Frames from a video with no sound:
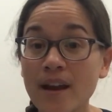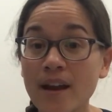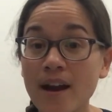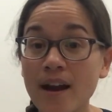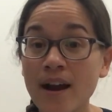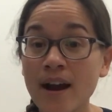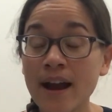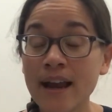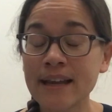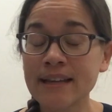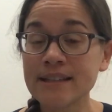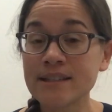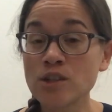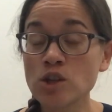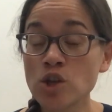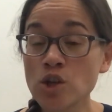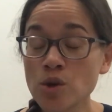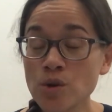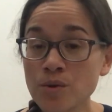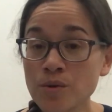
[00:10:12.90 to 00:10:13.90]
I
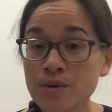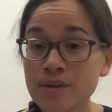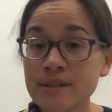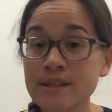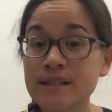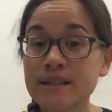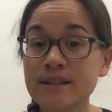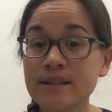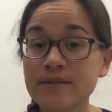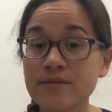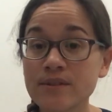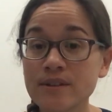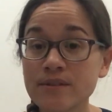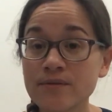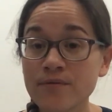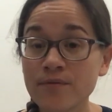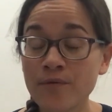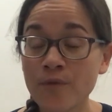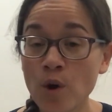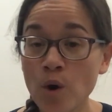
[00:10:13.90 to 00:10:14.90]
used
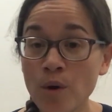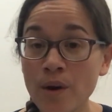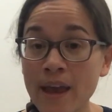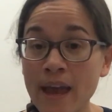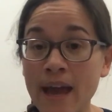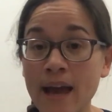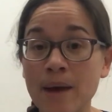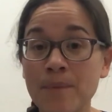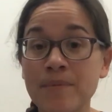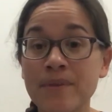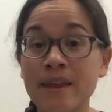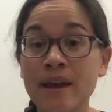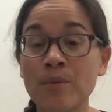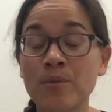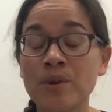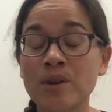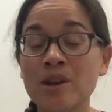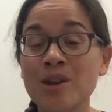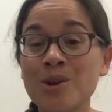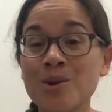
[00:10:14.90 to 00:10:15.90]
vocab that
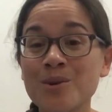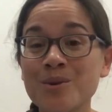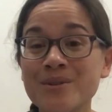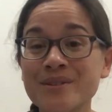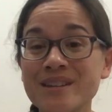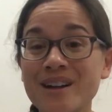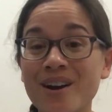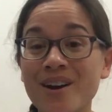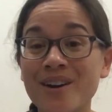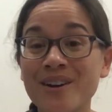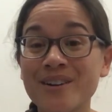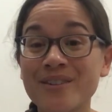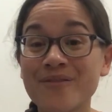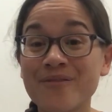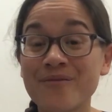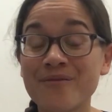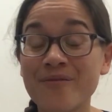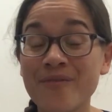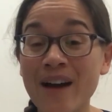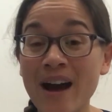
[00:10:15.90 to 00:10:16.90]
would use our
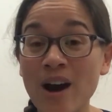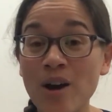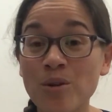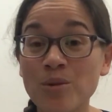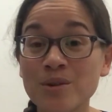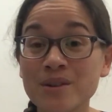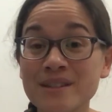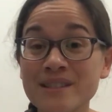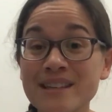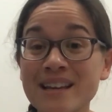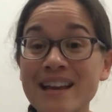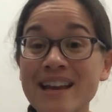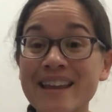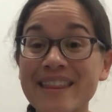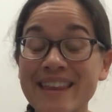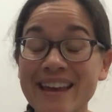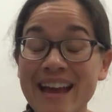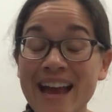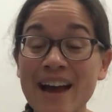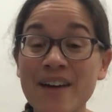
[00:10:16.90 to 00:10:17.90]
vowels
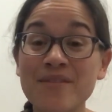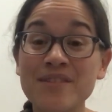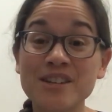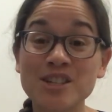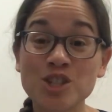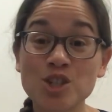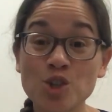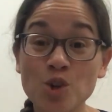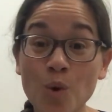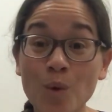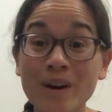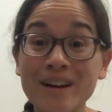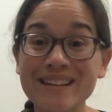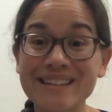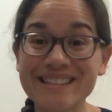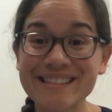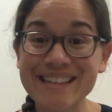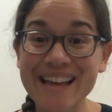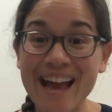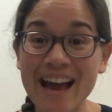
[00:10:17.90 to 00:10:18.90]
that have the short
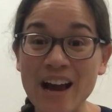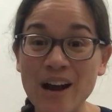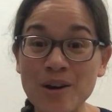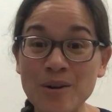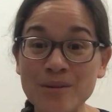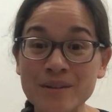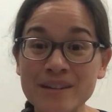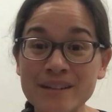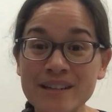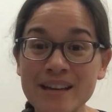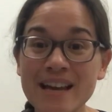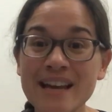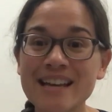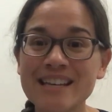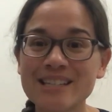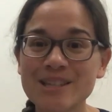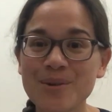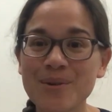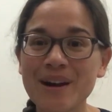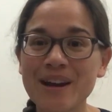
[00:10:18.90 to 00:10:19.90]
sound.
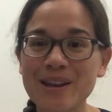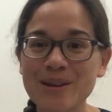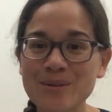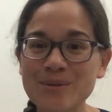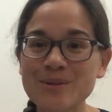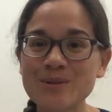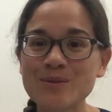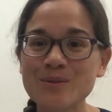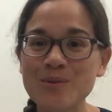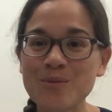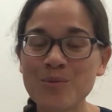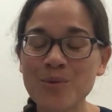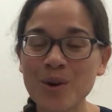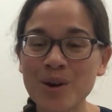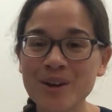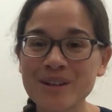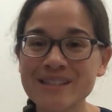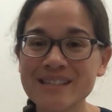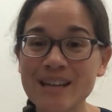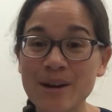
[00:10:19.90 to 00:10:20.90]
So I used
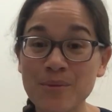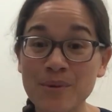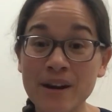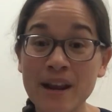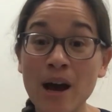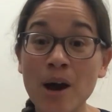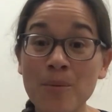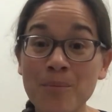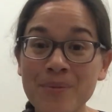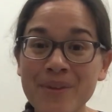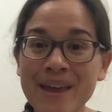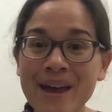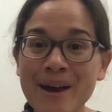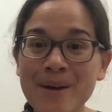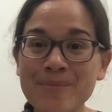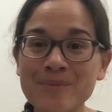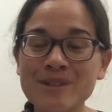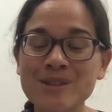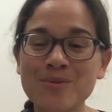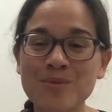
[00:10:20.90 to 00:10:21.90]
words that would help
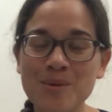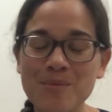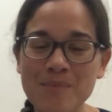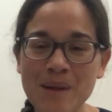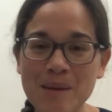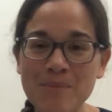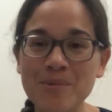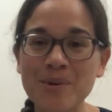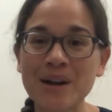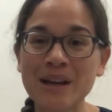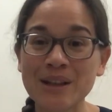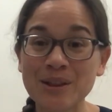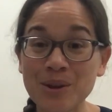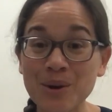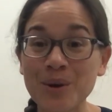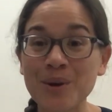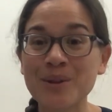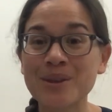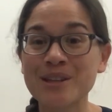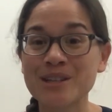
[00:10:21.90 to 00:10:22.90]
them to remember and
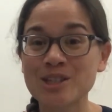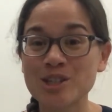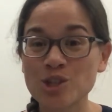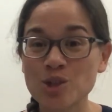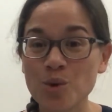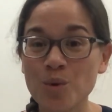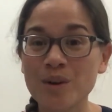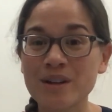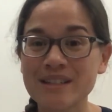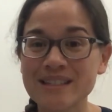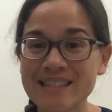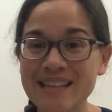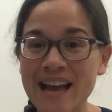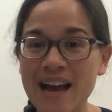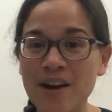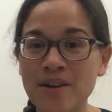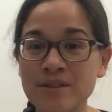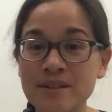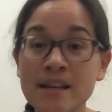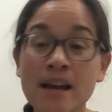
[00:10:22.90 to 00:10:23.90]
learn the short
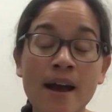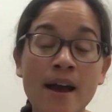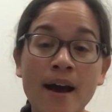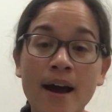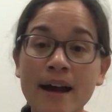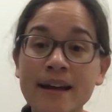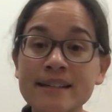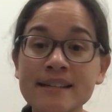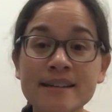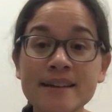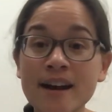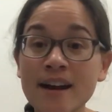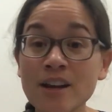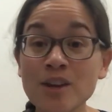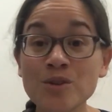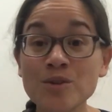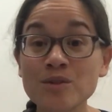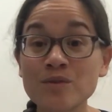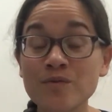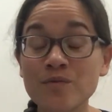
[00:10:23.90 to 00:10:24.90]
sounds. I did not
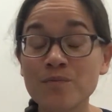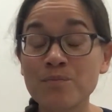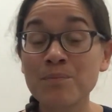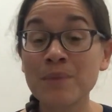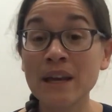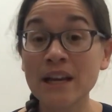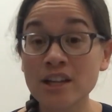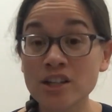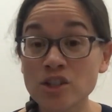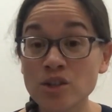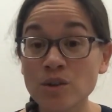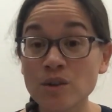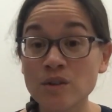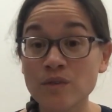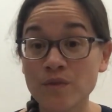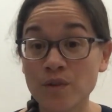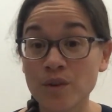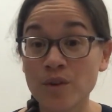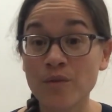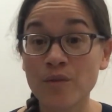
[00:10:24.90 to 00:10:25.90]
use pictures
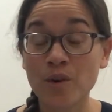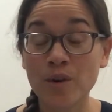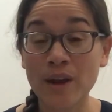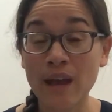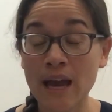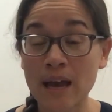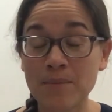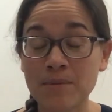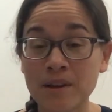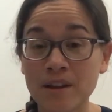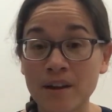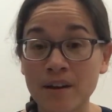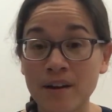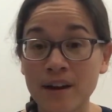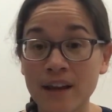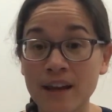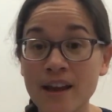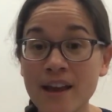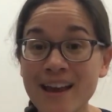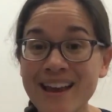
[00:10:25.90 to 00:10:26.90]
for the
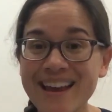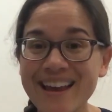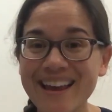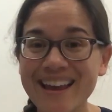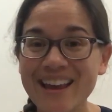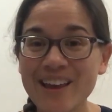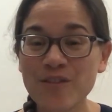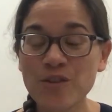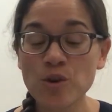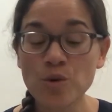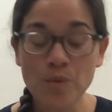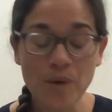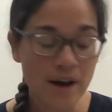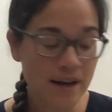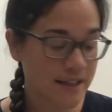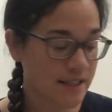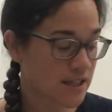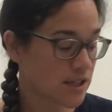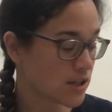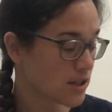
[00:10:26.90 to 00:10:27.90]
vocabulary. If you want
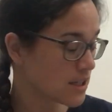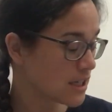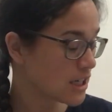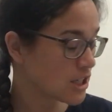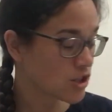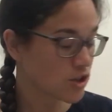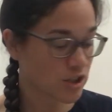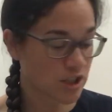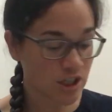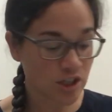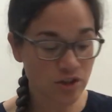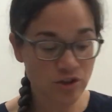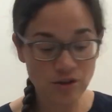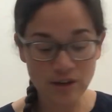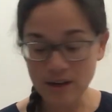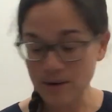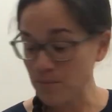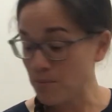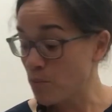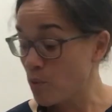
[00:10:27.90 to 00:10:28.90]
to teach your
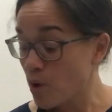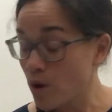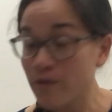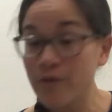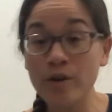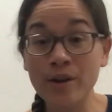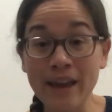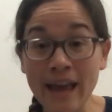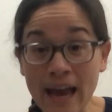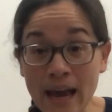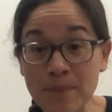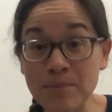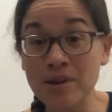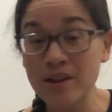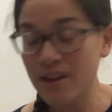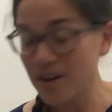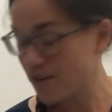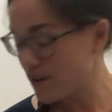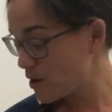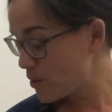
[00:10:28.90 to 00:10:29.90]
children more
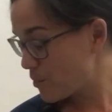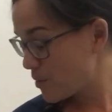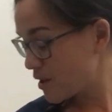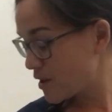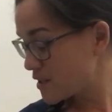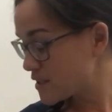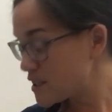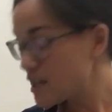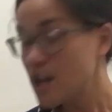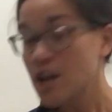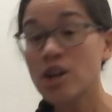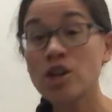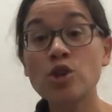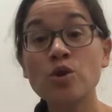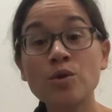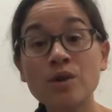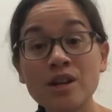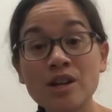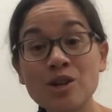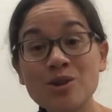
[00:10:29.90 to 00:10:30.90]
vocabulary words, you
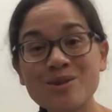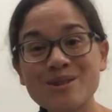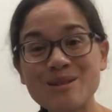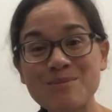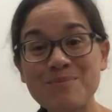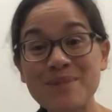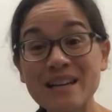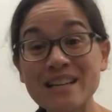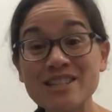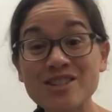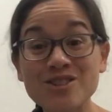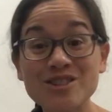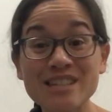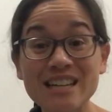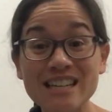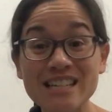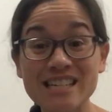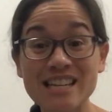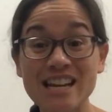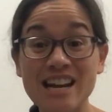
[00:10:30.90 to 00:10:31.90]
could use a picture
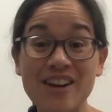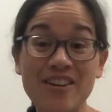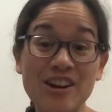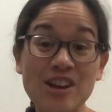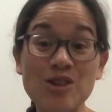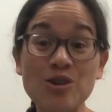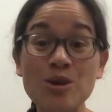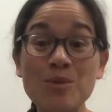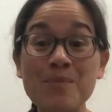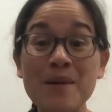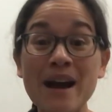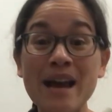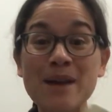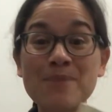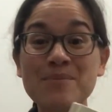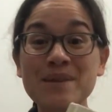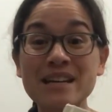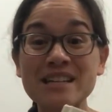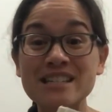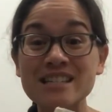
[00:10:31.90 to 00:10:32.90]
dictionary. You could buy
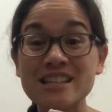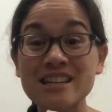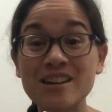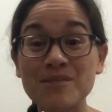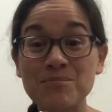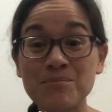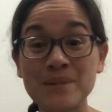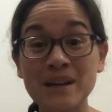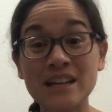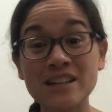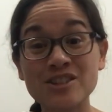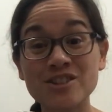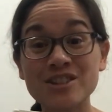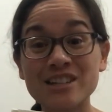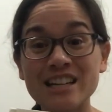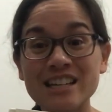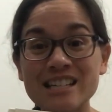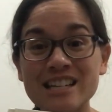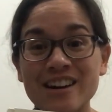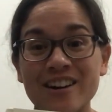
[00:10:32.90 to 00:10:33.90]
a picture
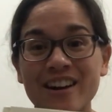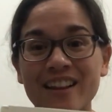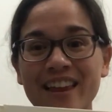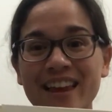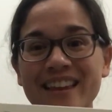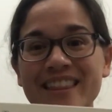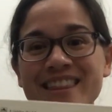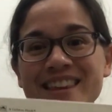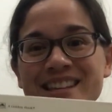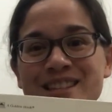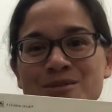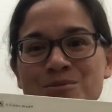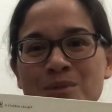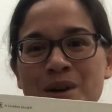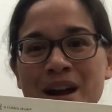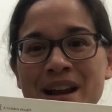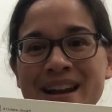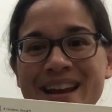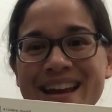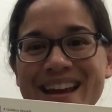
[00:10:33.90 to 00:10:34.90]
dictionary like this
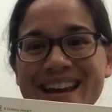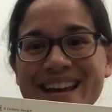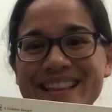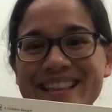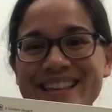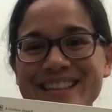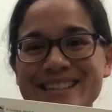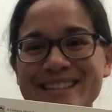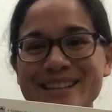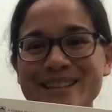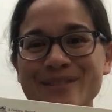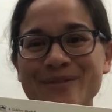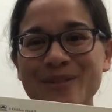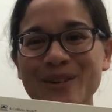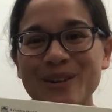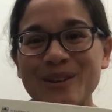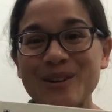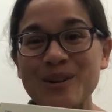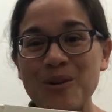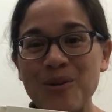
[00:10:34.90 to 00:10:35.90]
one. This is for
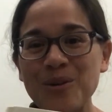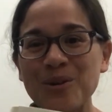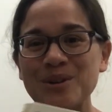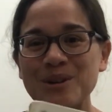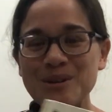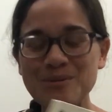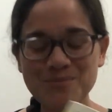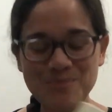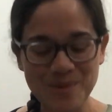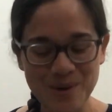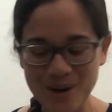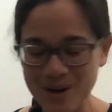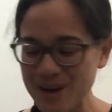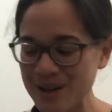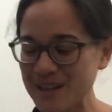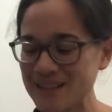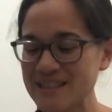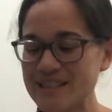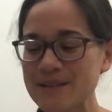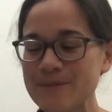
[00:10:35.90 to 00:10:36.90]
golden
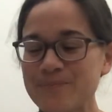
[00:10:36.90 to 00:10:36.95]
books.